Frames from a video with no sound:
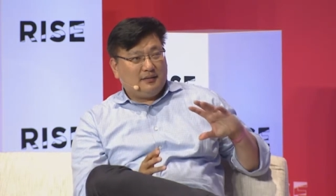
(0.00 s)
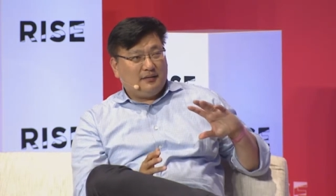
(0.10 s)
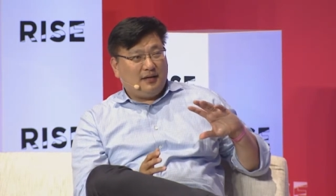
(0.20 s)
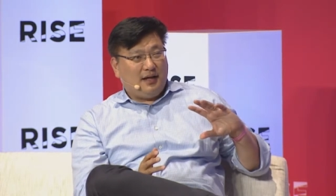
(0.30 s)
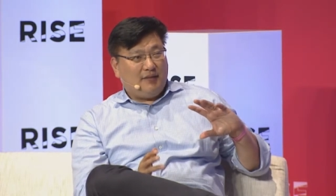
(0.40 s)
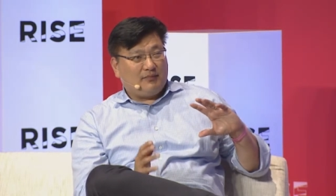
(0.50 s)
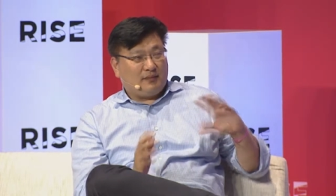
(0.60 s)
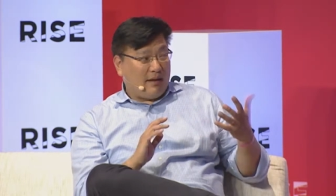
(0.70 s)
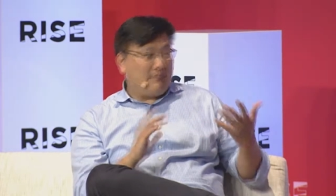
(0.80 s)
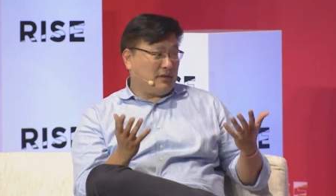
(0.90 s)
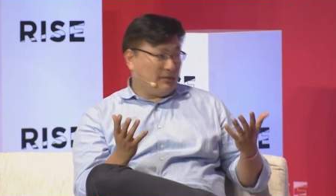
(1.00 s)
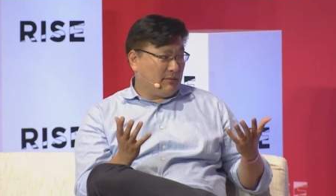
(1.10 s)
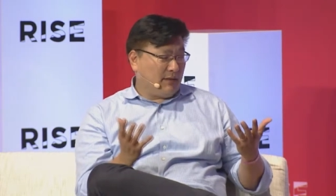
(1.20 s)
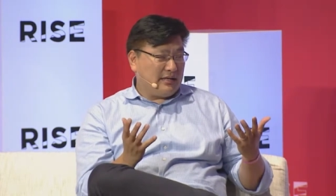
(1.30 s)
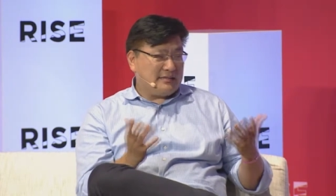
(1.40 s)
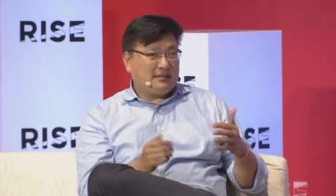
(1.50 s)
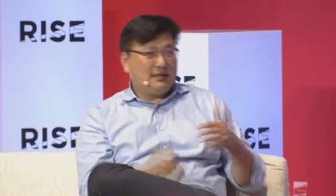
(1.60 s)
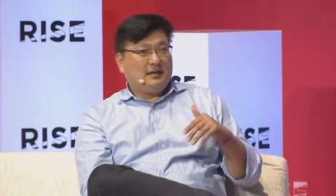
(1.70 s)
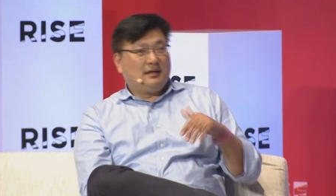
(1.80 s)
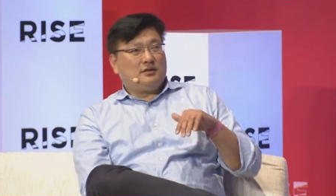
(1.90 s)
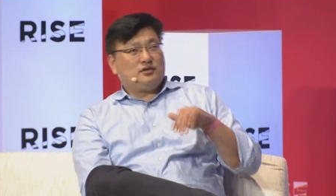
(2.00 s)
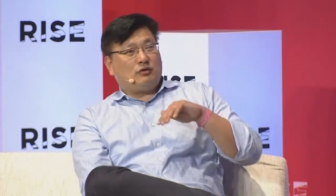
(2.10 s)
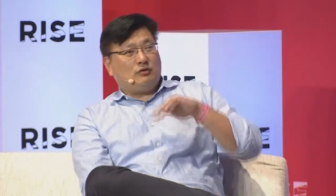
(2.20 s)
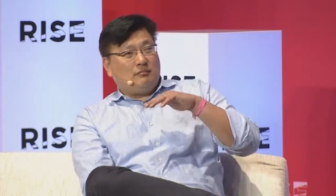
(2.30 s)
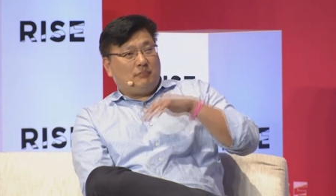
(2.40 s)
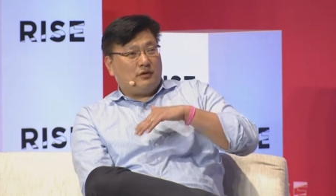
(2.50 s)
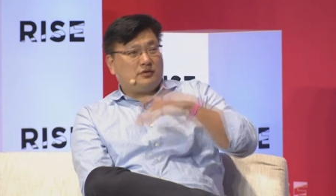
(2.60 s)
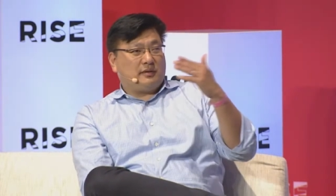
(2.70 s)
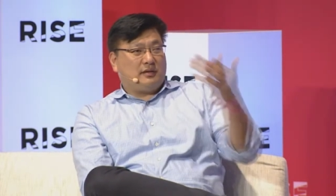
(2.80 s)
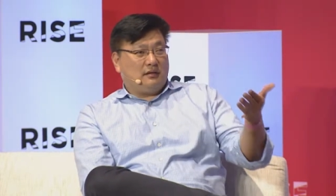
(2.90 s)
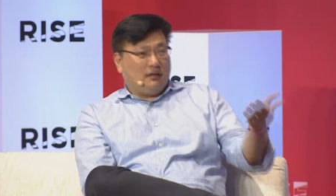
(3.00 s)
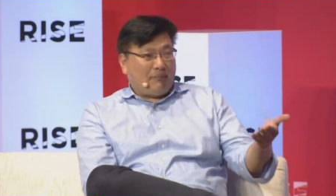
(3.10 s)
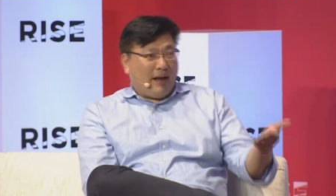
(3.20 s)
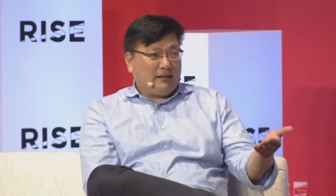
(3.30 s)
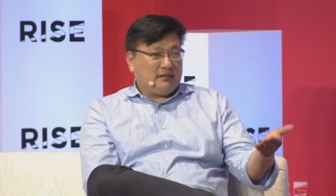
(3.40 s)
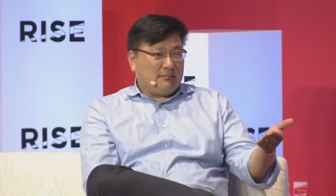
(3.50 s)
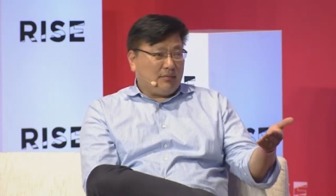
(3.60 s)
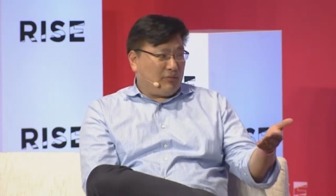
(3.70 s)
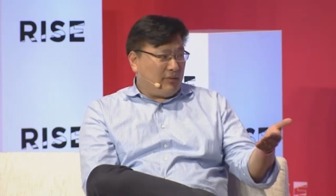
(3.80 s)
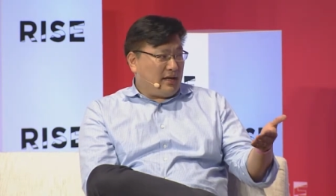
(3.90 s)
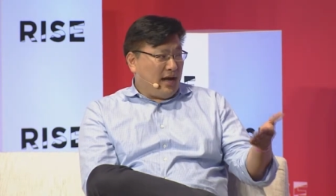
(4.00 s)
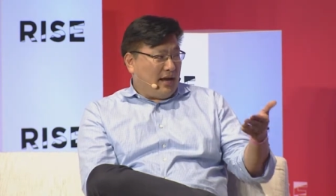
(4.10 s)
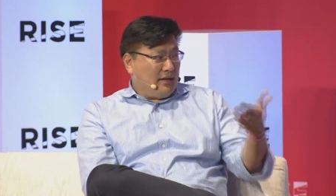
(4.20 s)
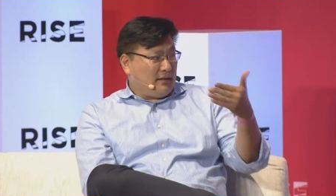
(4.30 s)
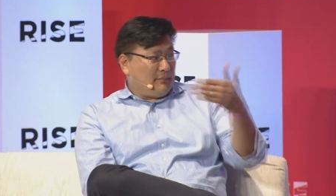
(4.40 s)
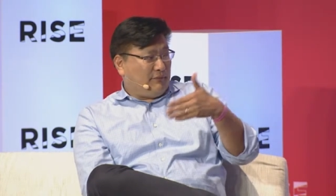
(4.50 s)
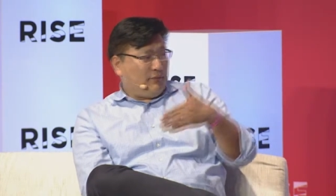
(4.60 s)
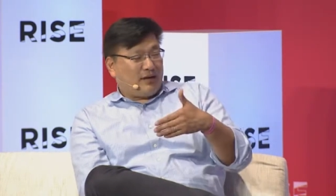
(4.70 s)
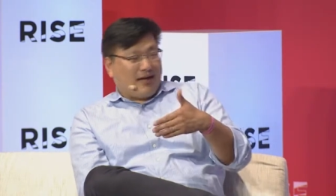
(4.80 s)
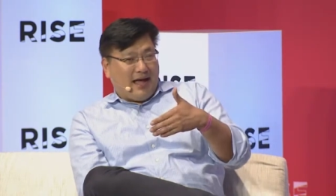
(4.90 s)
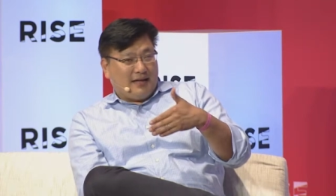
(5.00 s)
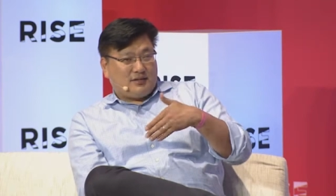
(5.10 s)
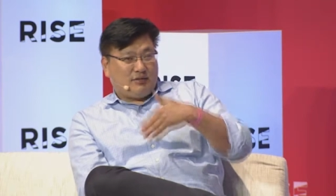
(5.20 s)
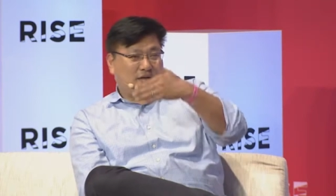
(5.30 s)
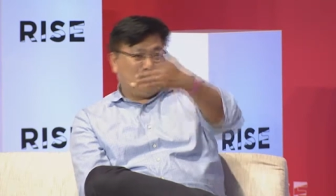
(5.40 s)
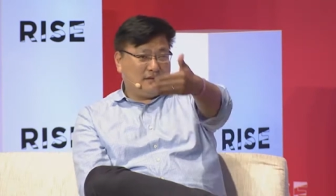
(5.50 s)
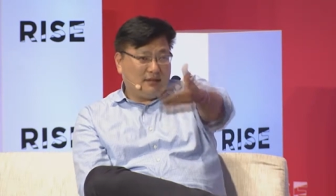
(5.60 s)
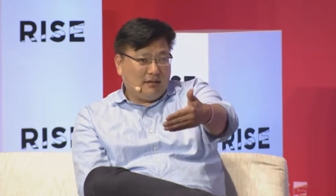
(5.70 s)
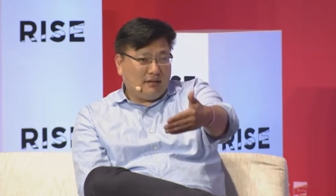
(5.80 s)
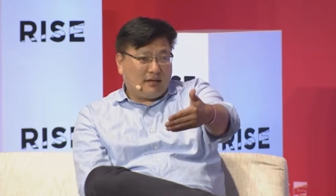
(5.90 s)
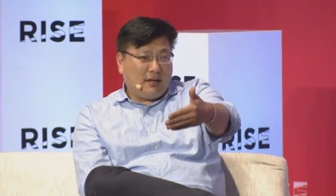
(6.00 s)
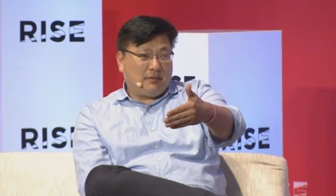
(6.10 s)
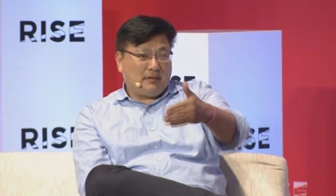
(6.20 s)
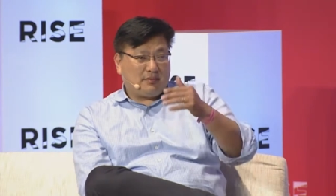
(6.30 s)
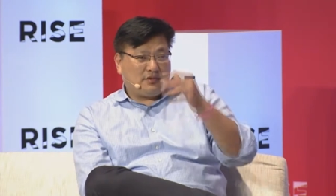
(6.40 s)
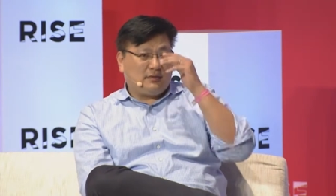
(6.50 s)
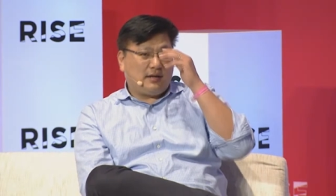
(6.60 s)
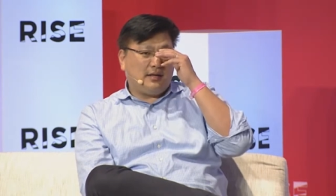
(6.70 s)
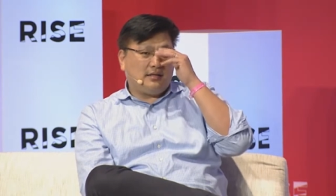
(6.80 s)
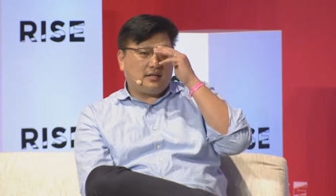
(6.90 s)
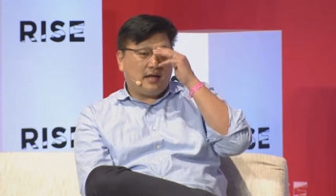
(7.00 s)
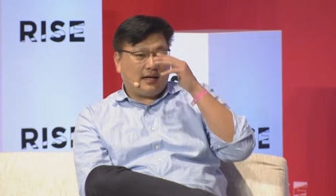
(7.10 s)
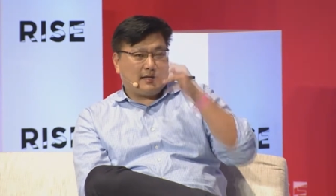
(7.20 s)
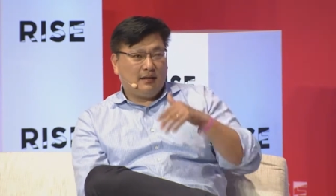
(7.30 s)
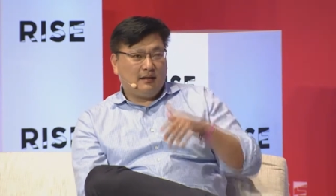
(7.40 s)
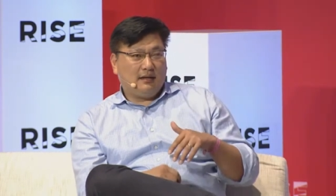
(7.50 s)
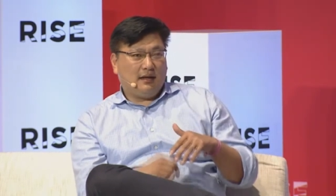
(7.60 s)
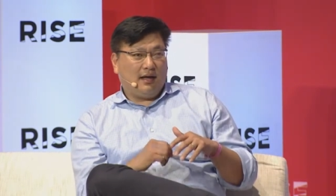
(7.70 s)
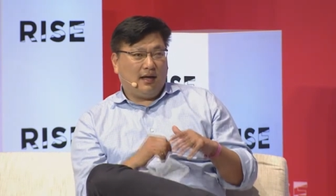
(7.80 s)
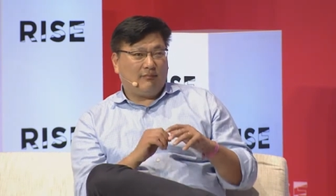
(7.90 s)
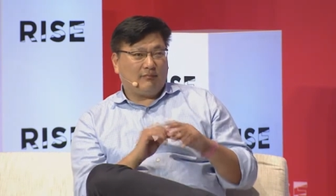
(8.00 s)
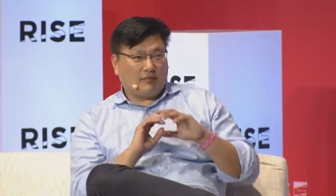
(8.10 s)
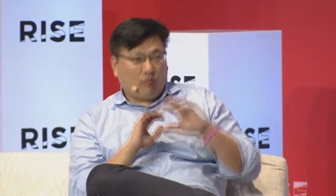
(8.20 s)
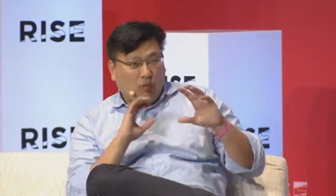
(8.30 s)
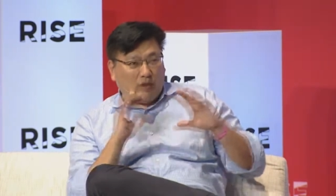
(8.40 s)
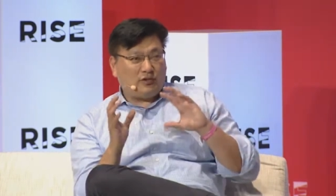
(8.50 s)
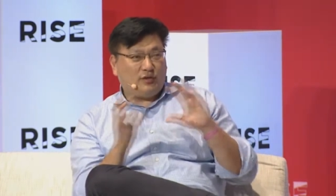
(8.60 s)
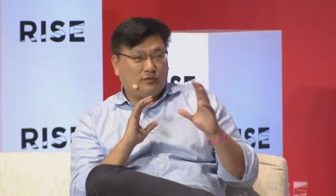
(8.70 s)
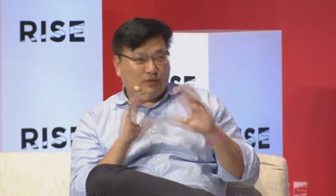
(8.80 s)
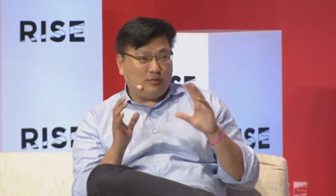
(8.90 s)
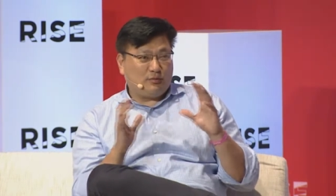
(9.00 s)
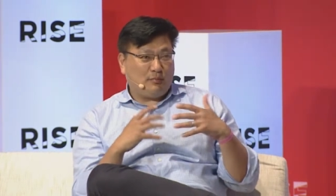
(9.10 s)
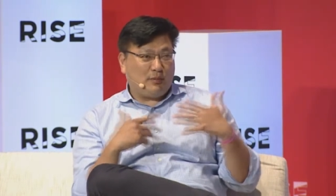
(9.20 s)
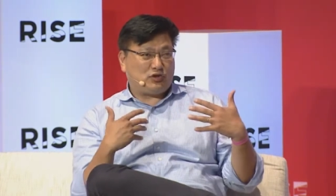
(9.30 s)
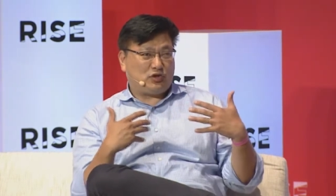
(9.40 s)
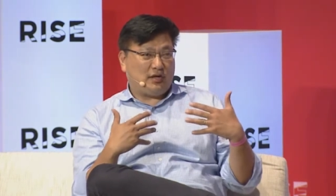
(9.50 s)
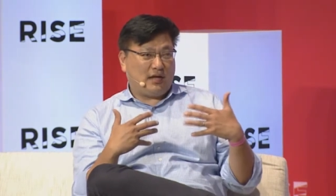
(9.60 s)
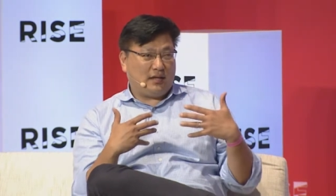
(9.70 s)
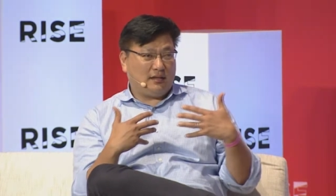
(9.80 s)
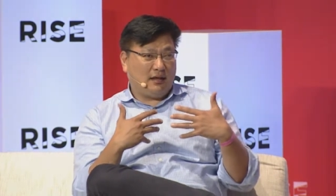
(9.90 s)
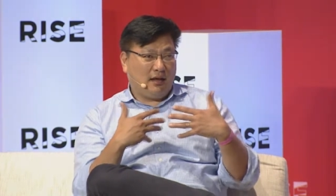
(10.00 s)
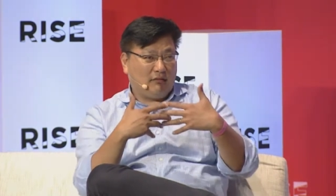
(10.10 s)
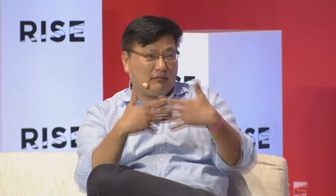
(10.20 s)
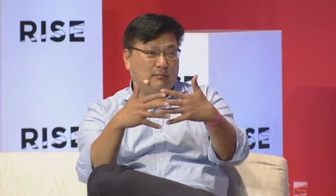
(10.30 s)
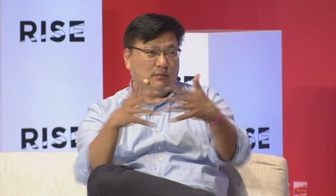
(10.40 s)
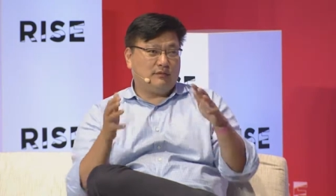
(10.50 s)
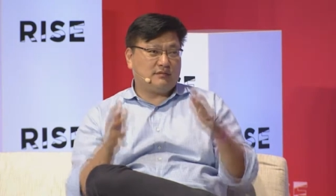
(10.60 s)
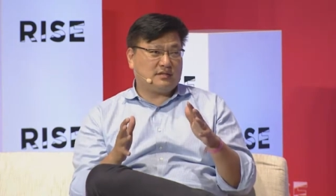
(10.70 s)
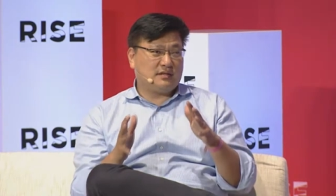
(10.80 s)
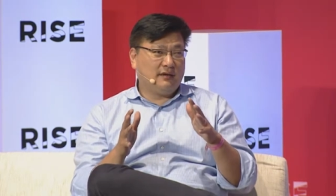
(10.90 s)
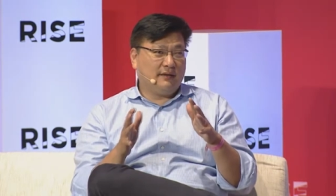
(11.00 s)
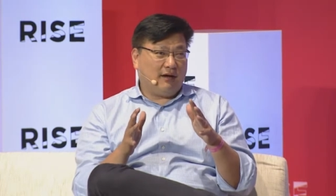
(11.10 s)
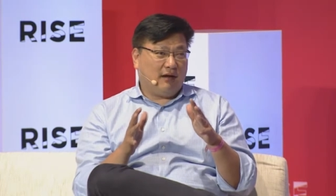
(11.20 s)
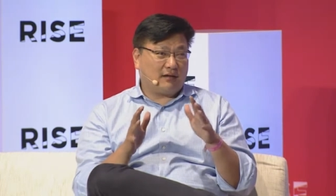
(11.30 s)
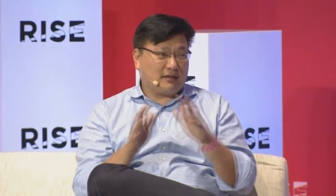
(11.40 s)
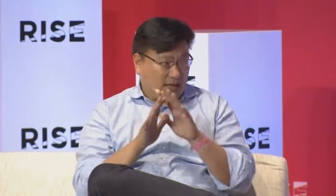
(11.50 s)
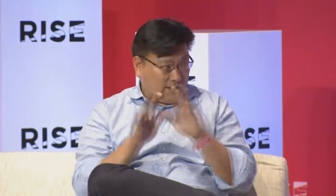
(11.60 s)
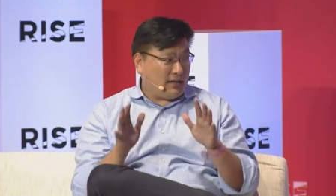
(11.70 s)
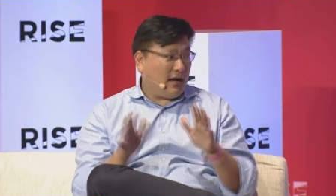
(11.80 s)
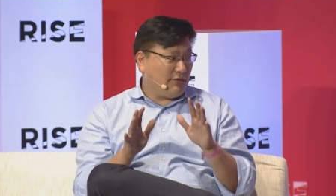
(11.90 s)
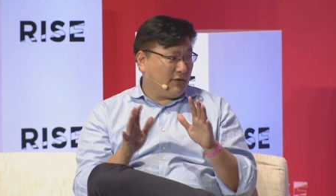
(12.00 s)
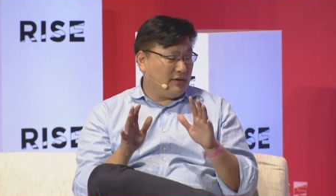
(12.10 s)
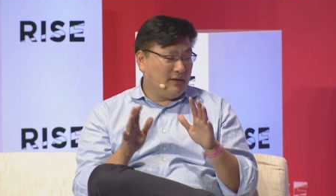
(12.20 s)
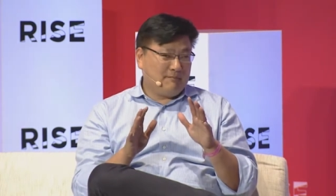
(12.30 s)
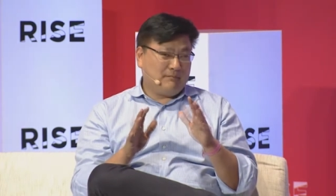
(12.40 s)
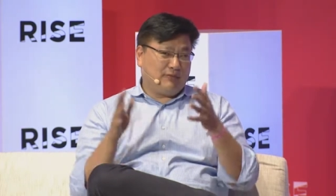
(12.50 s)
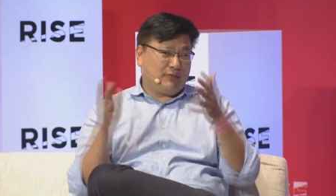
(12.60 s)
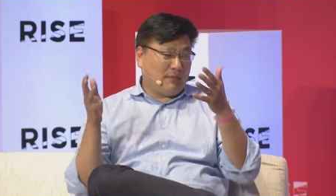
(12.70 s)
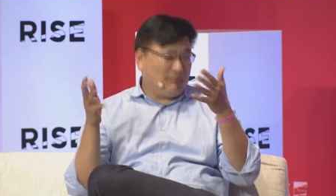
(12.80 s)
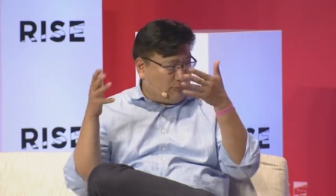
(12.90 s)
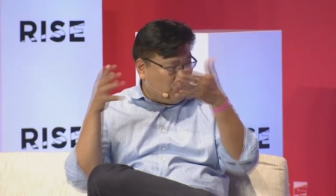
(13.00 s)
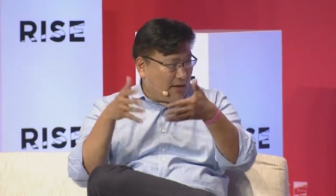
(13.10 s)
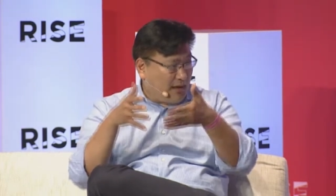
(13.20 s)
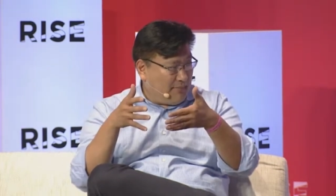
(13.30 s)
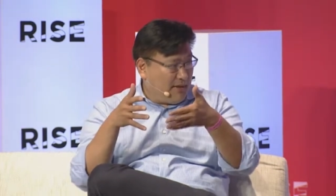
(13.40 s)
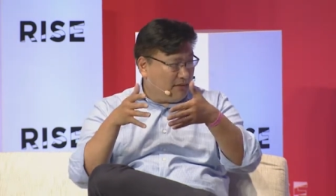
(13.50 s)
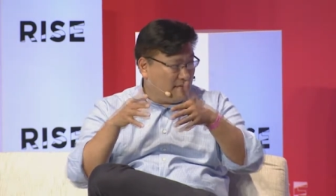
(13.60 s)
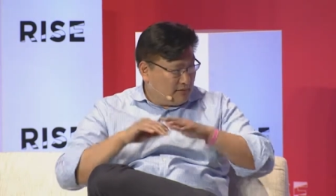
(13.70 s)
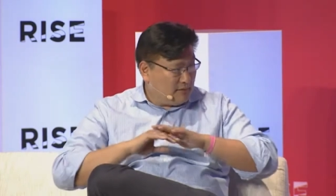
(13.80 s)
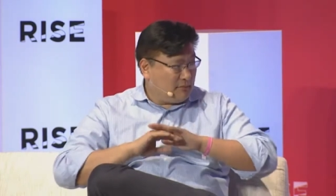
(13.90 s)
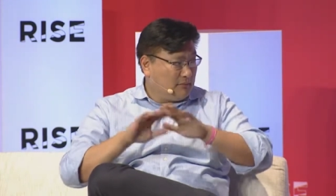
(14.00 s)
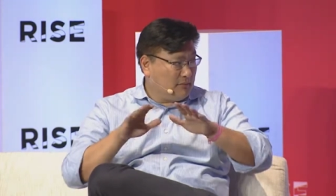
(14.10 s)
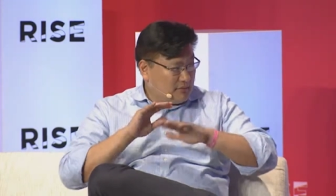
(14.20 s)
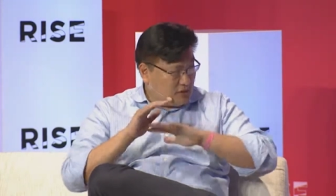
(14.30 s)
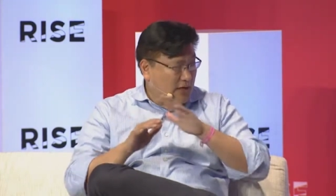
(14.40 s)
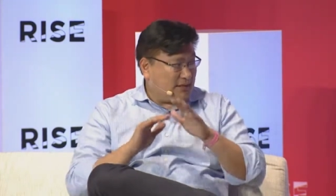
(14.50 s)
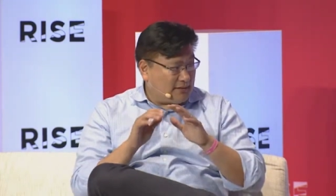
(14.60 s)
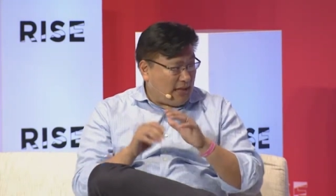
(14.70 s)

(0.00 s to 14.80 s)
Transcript: um, game theory wise. So you merge with it, the number three guy, number four guy, so you can keep the number two guy in check. Um, what do you do to make sure that all the moves are kind of covered before the big boy come in to change the